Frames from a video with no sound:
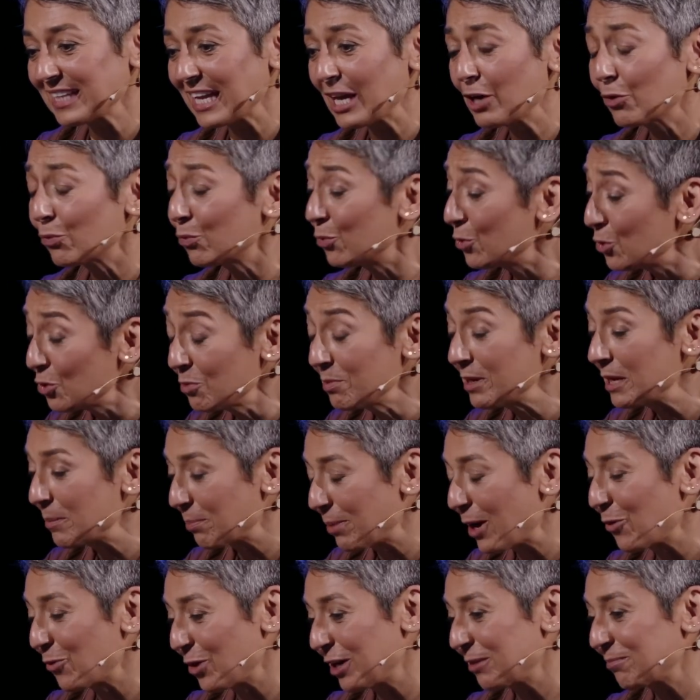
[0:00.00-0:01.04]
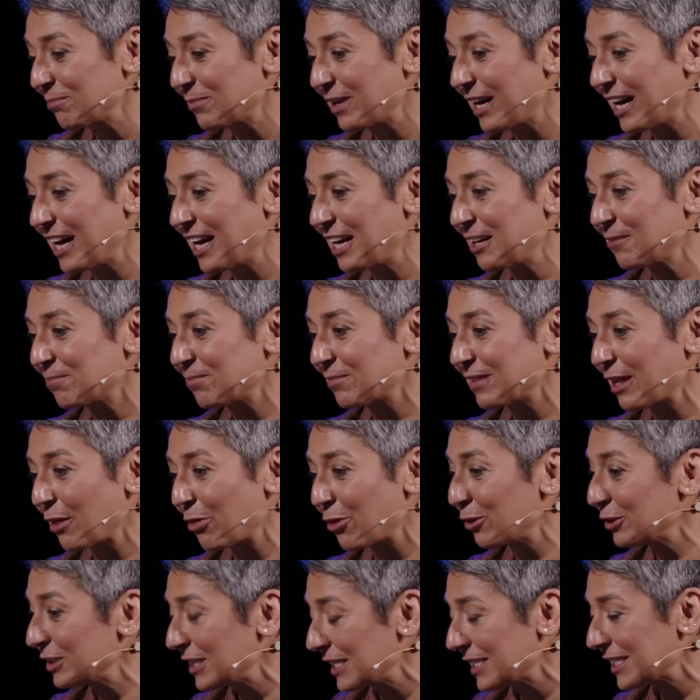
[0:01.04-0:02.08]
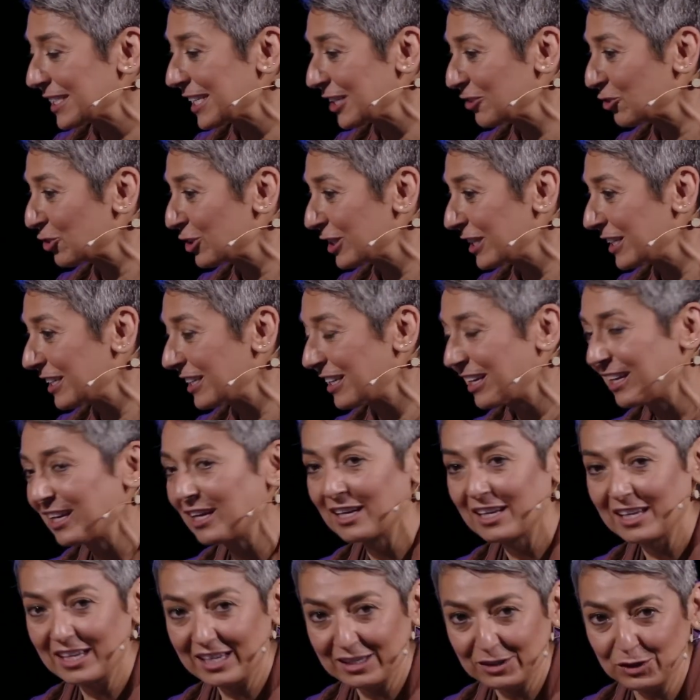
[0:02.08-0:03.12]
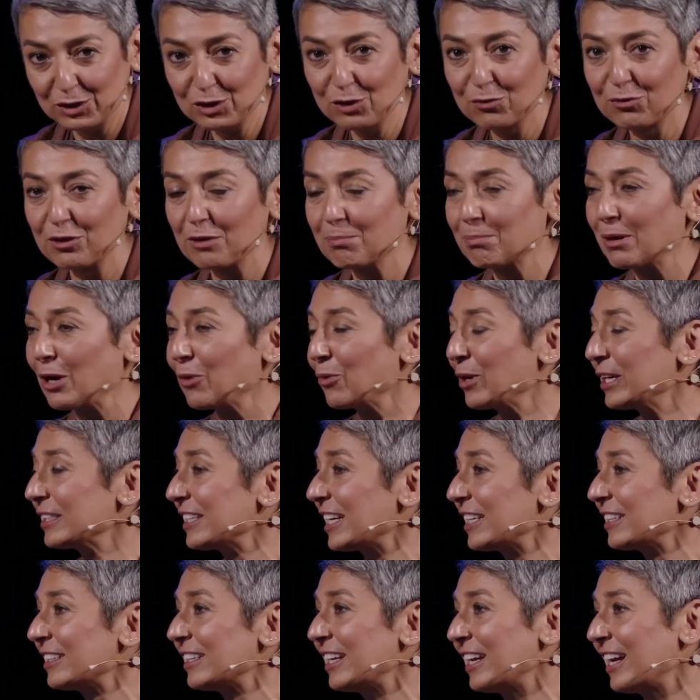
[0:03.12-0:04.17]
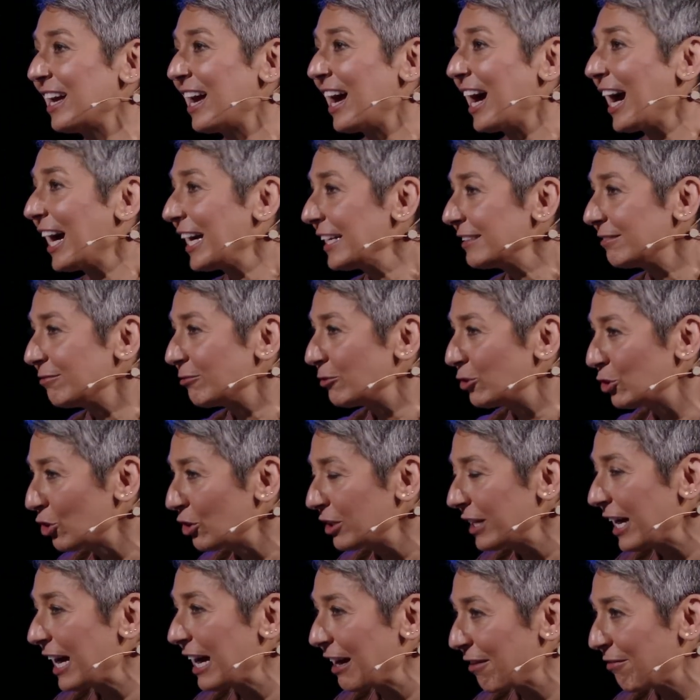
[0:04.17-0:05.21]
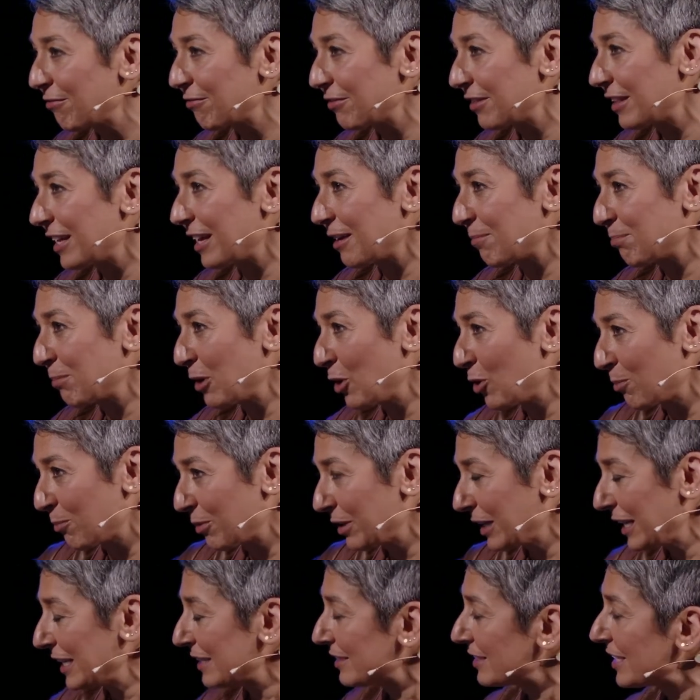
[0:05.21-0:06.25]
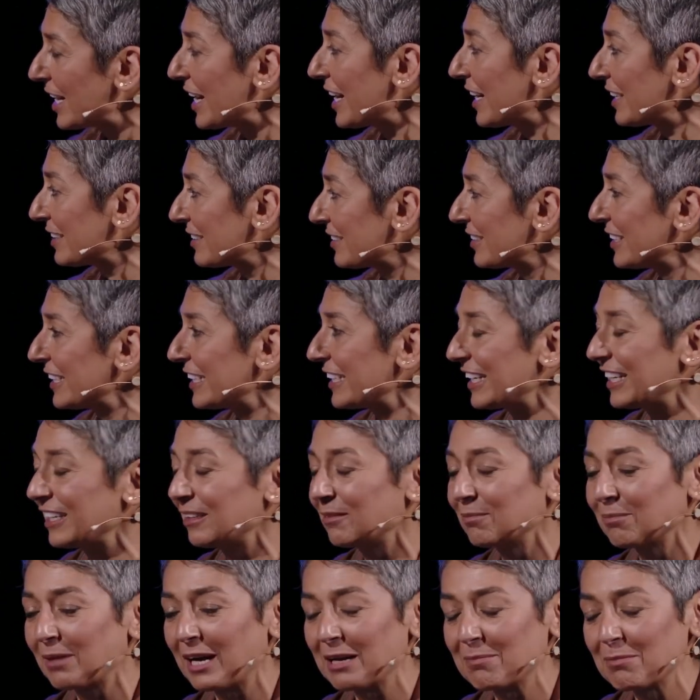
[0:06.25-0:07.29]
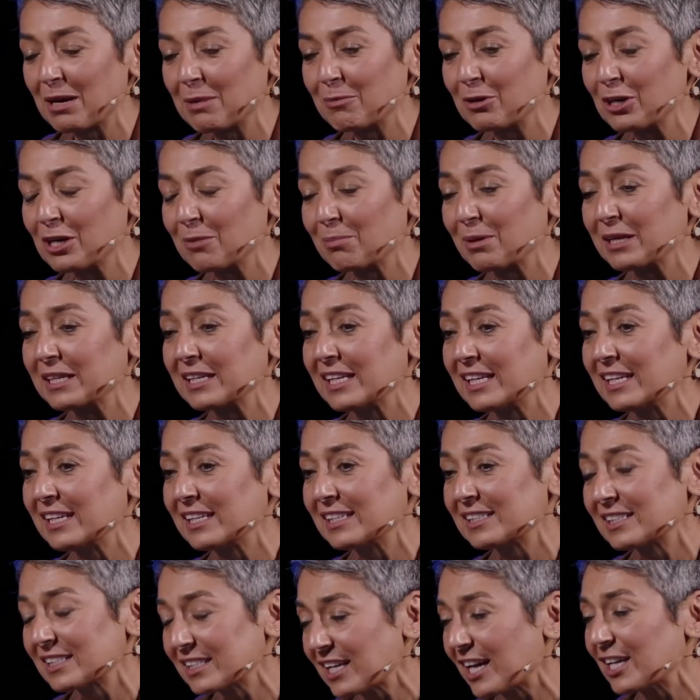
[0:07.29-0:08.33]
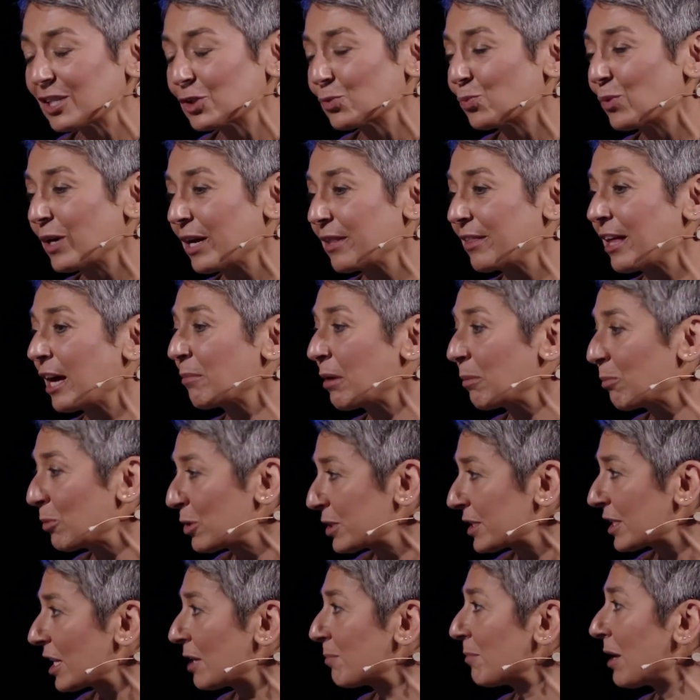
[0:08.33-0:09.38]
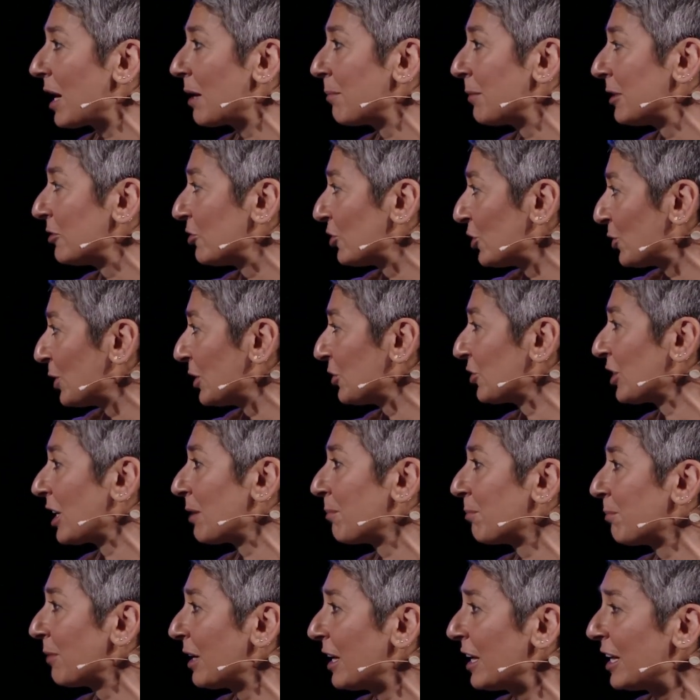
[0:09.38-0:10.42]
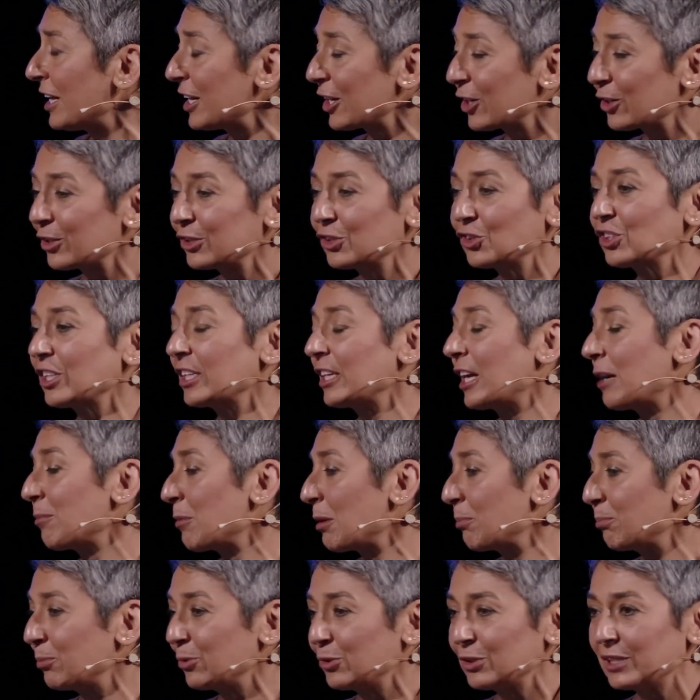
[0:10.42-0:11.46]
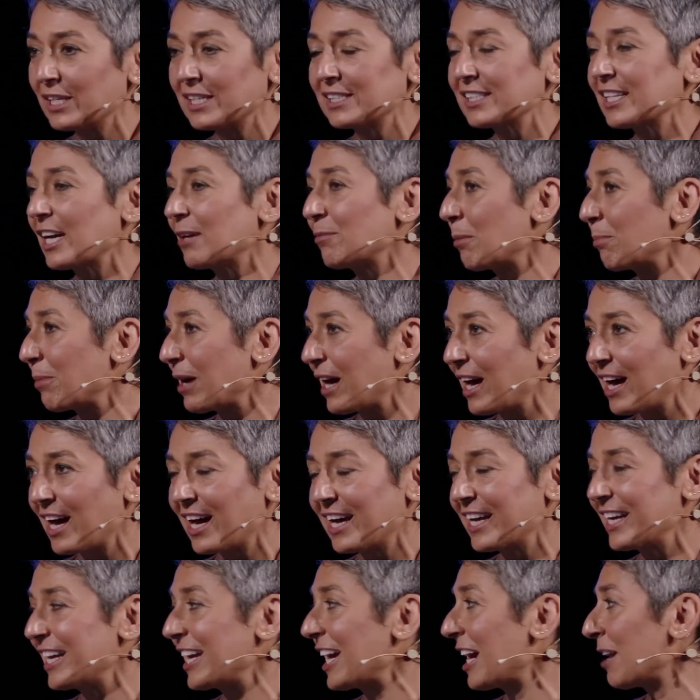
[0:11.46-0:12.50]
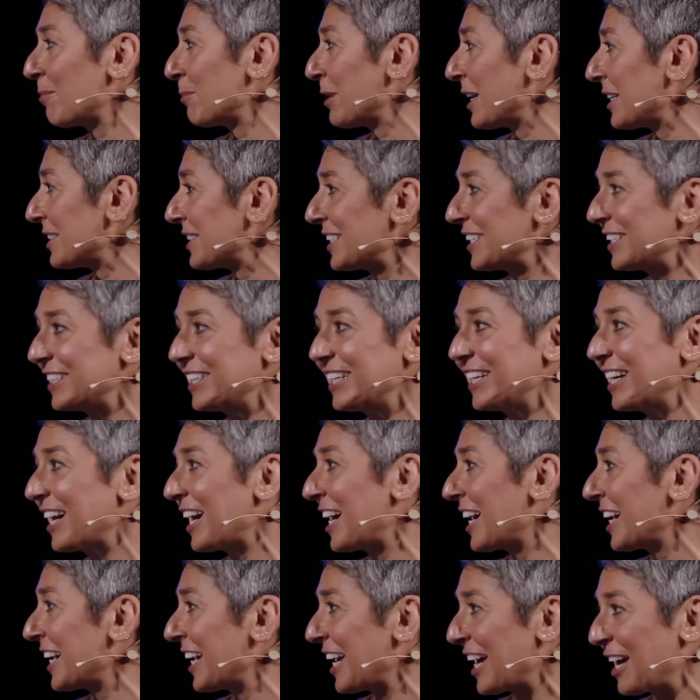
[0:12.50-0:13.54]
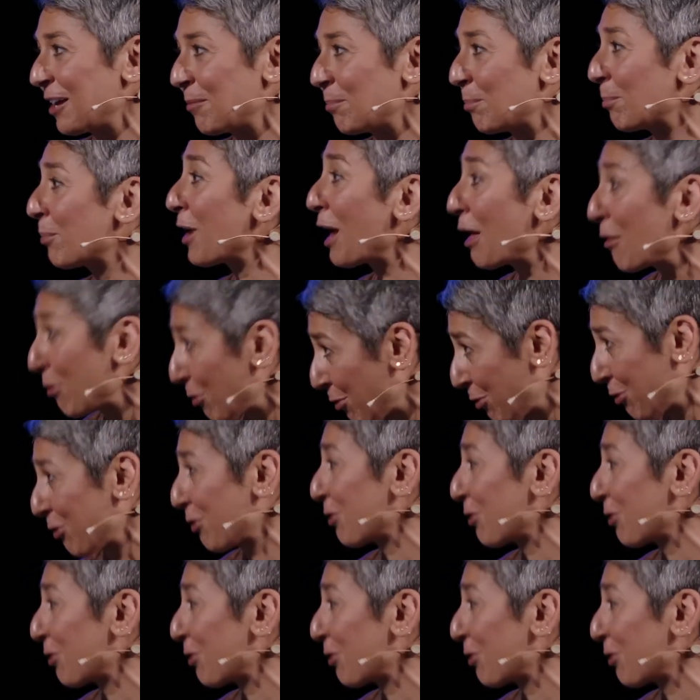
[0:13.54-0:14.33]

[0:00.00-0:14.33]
Rumi poem, 13th century Sufi poet, and I don't have the poem entirety in my memory, but he starts with, I'm a Muslim, I'm a Jewish, I'm Christian, I'm a Buddhist, I'm a Baha'i, I'm Yazidi, I am breath.